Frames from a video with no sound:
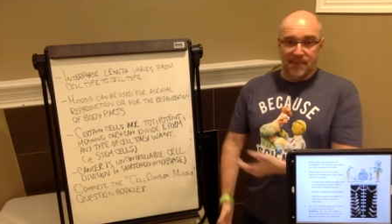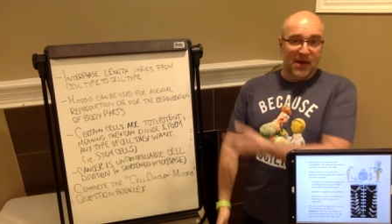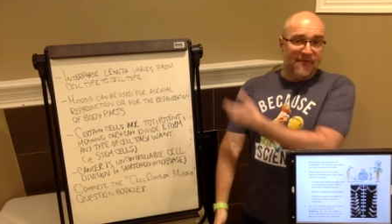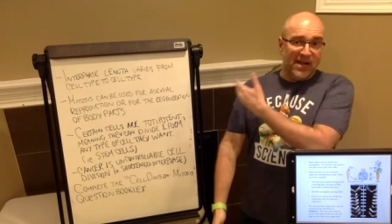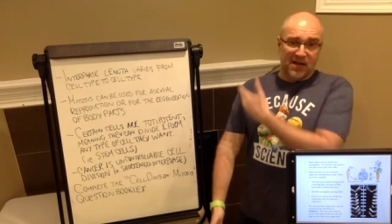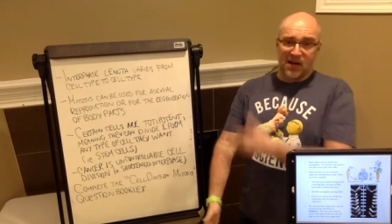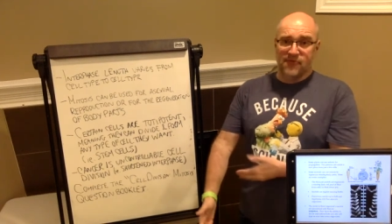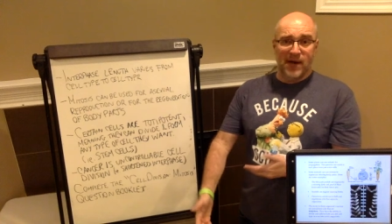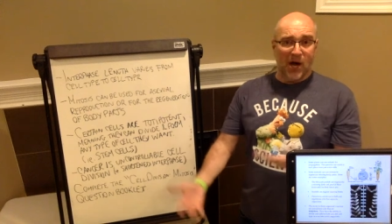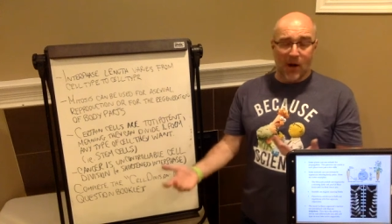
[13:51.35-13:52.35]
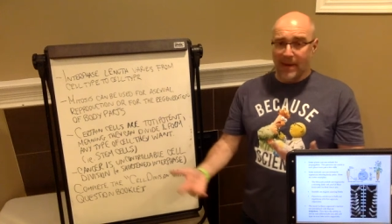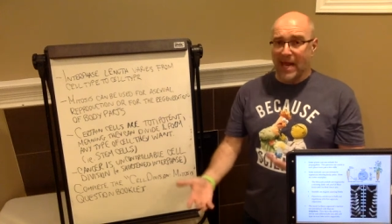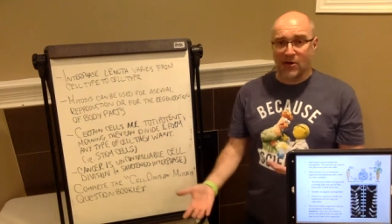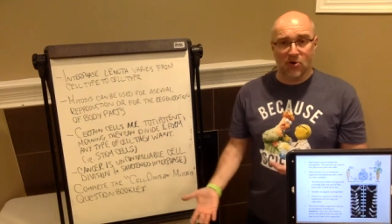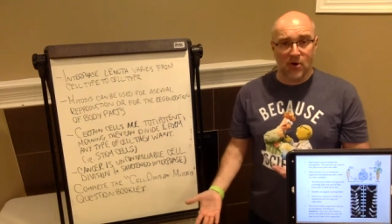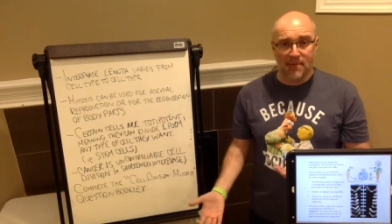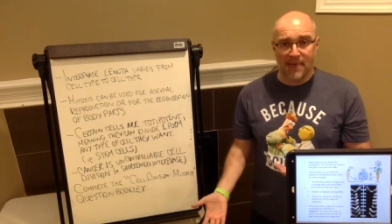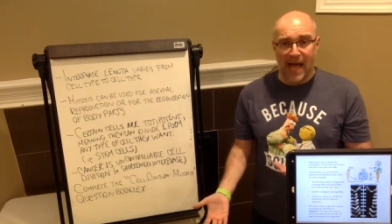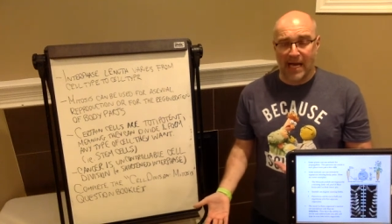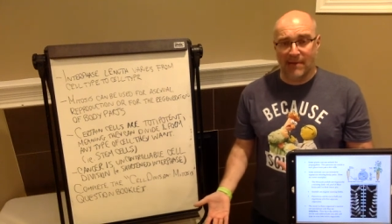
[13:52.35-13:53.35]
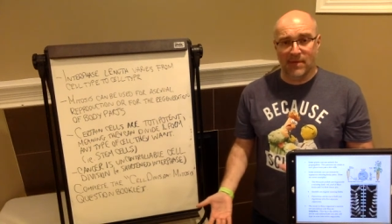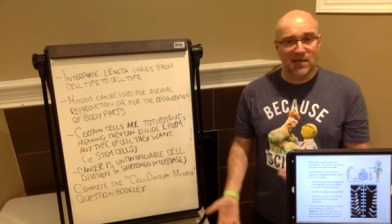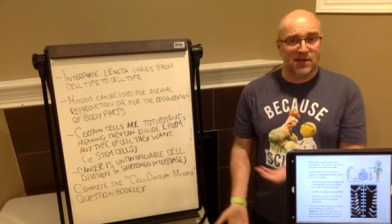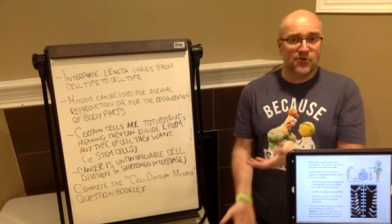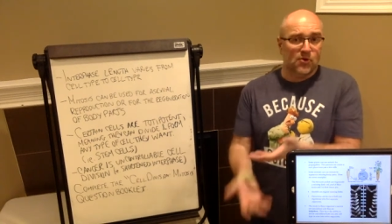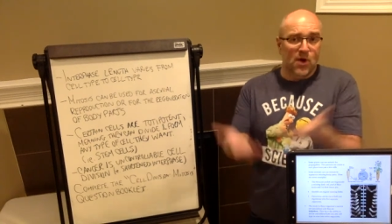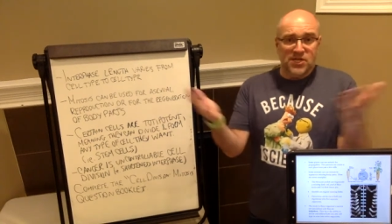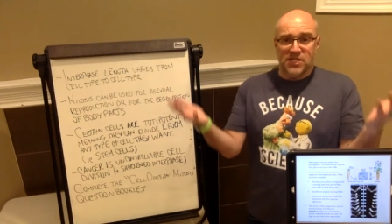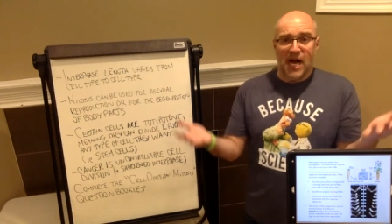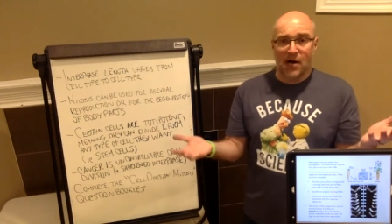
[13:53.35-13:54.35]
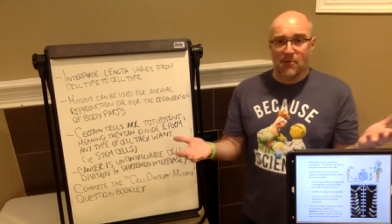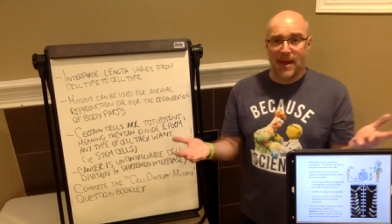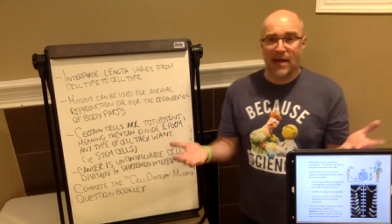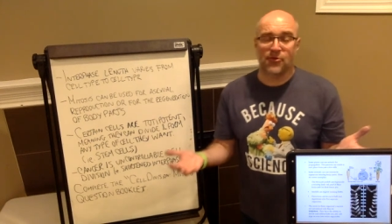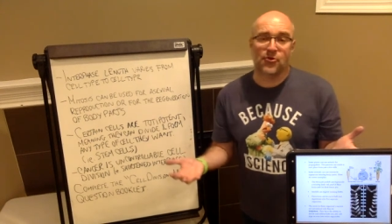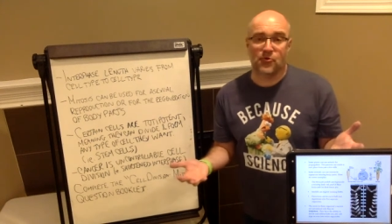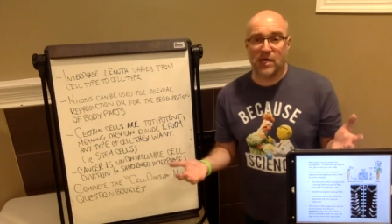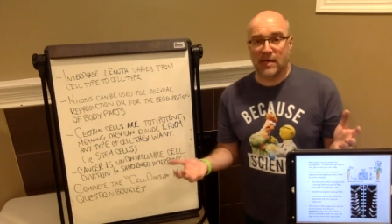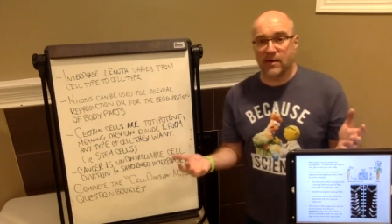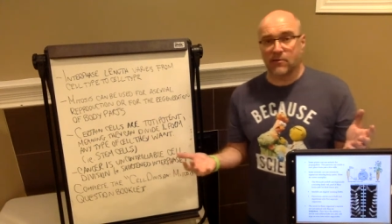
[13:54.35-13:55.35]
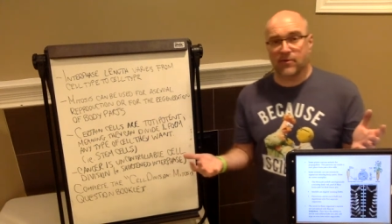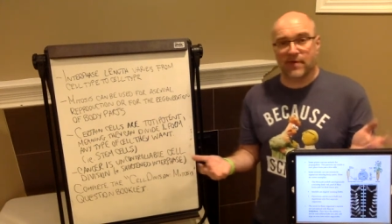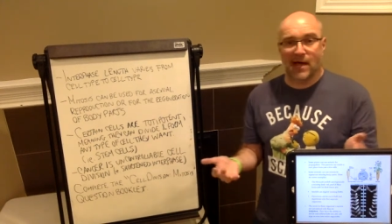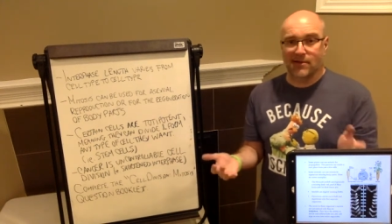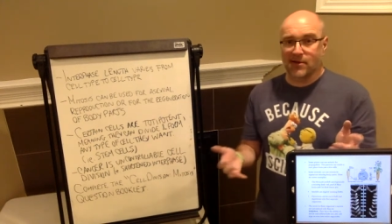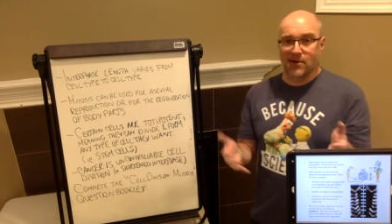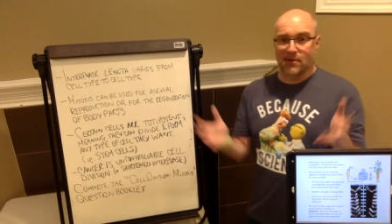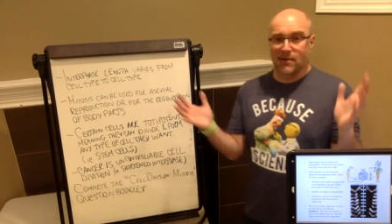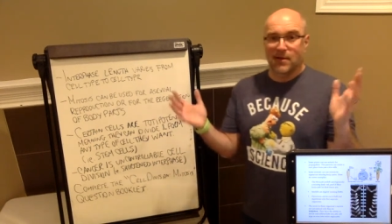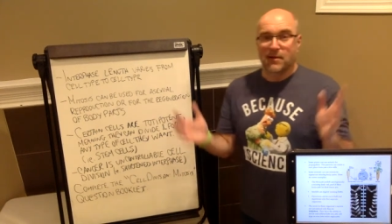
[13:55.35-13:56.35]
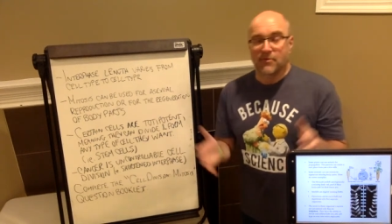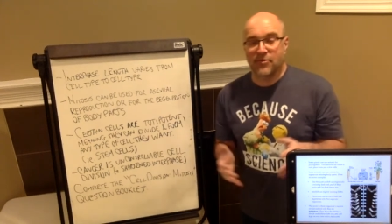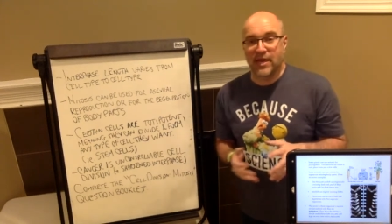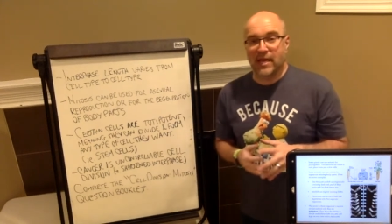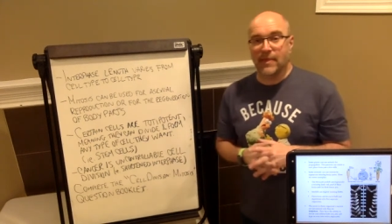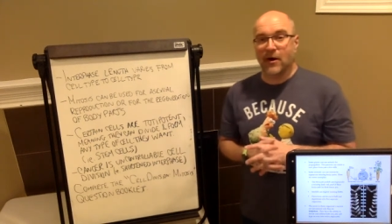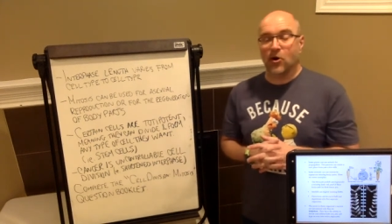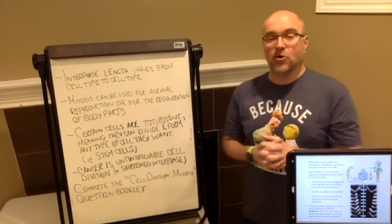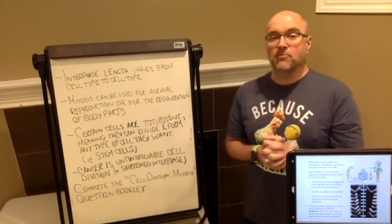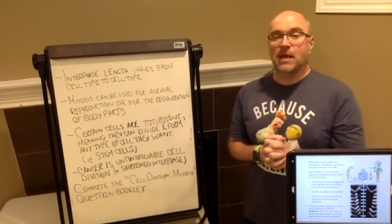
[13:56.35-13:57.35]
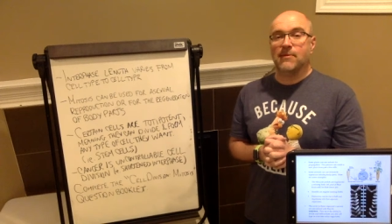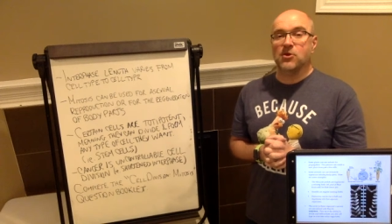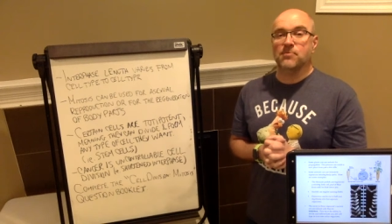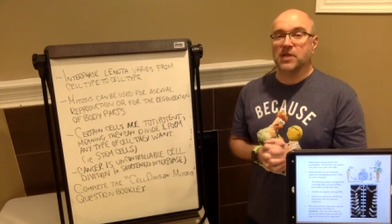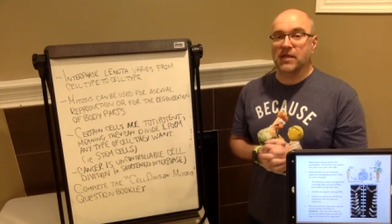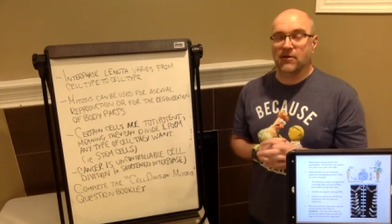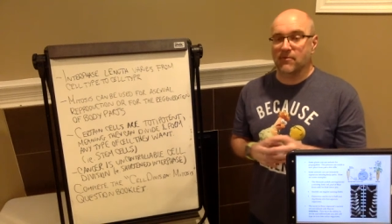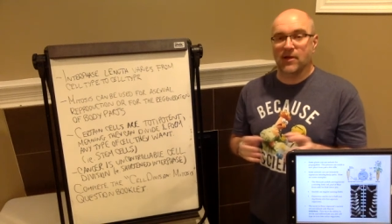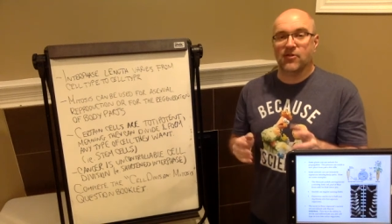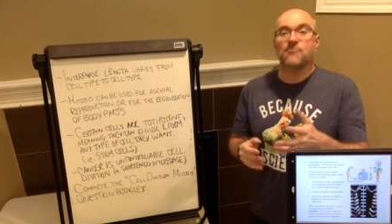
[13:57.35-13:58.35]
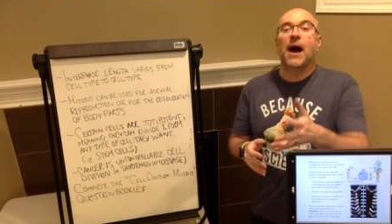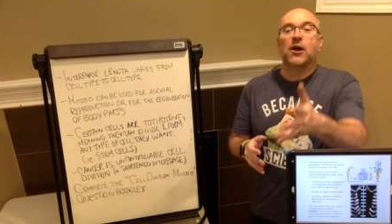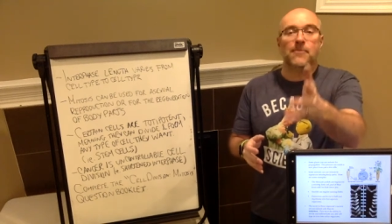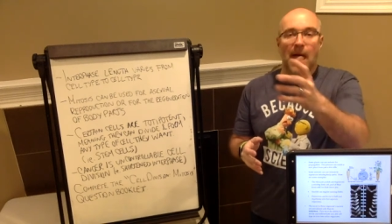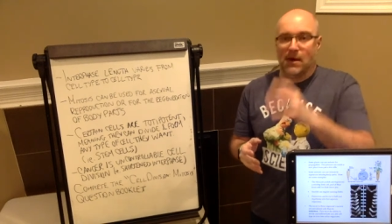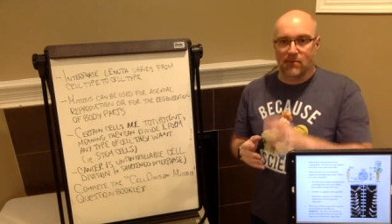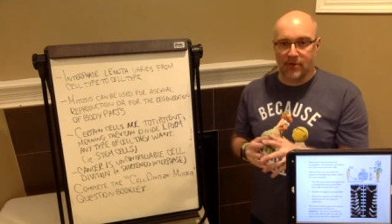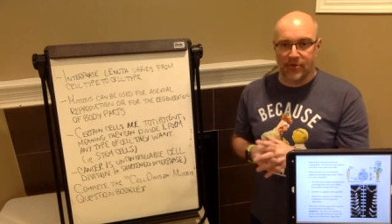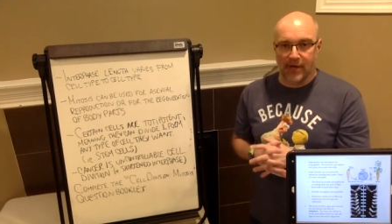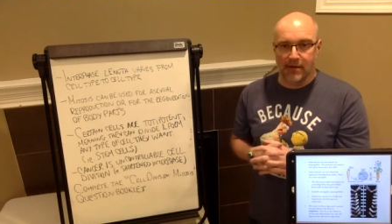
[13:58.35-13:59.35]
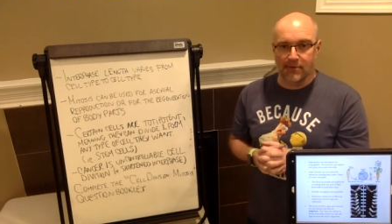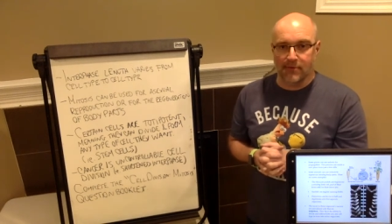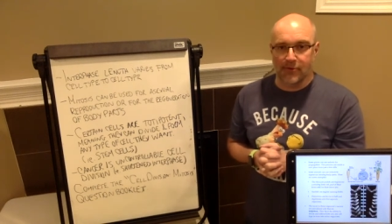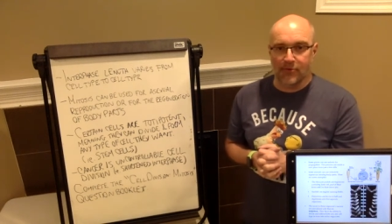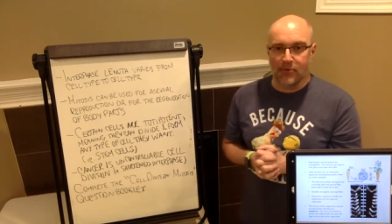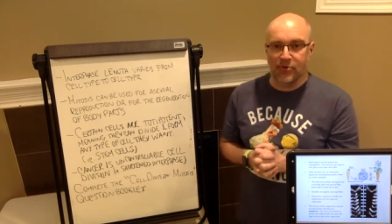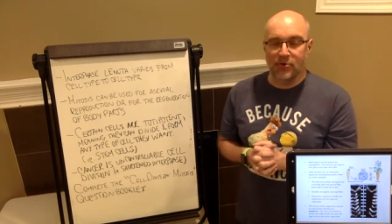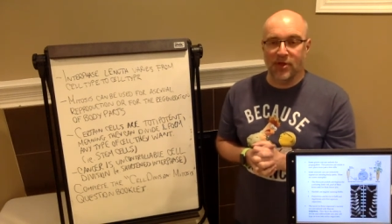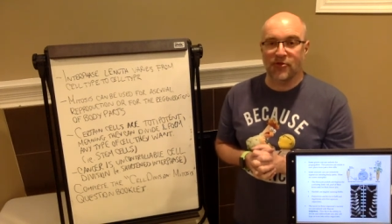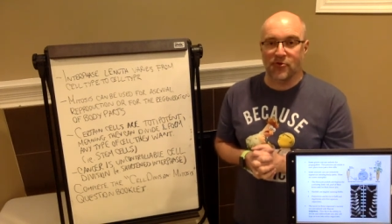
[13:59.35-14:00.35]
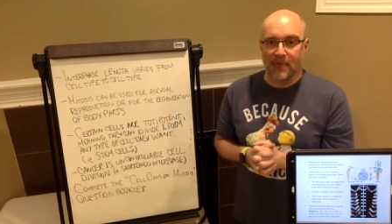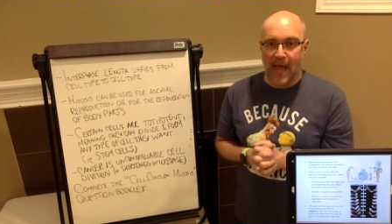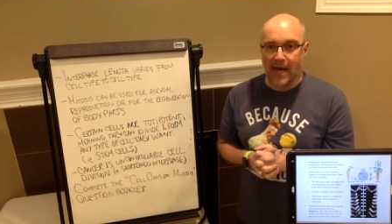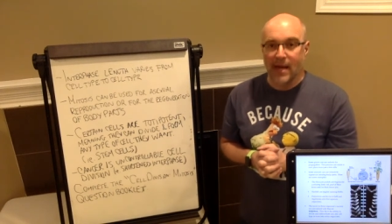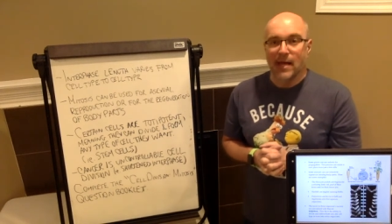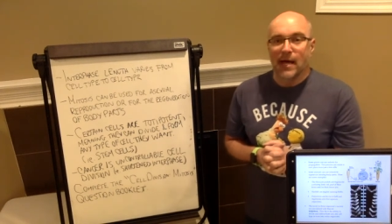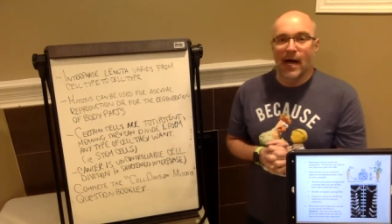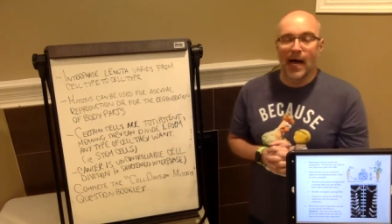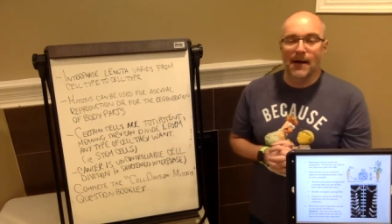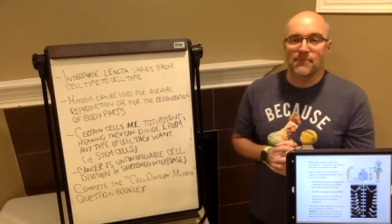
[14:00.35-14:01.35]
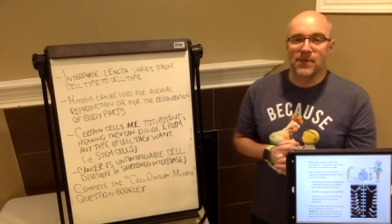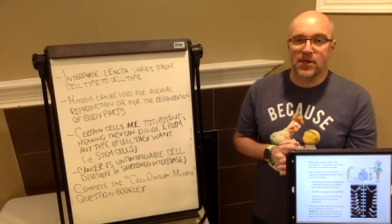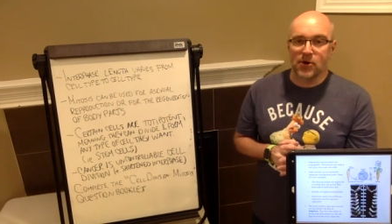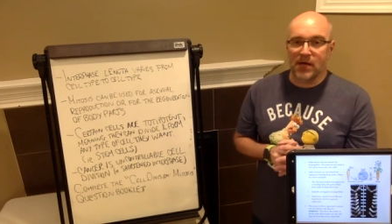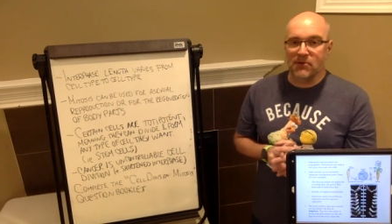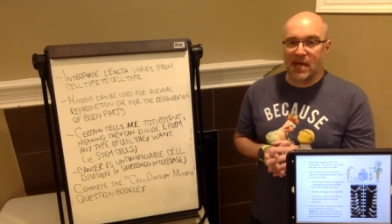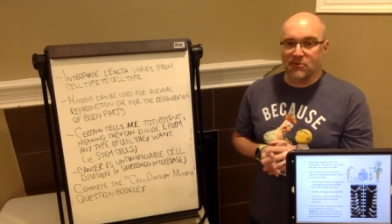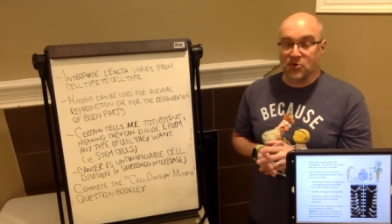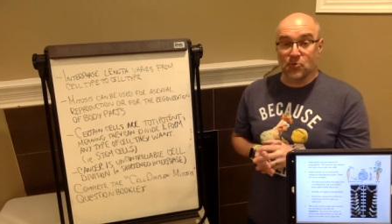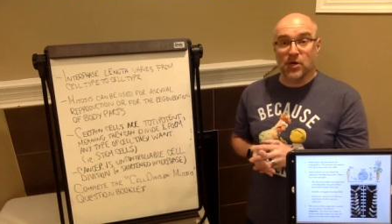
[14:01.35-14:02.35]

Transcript: I mean, if I cut off my arm, it ain't growing back. I mean, unless you're watching Iron Man three, there was that little thing in there, or you, maybe you believe Spider-Man with uh, with with the Lizard Man. Uh, you know, he was able to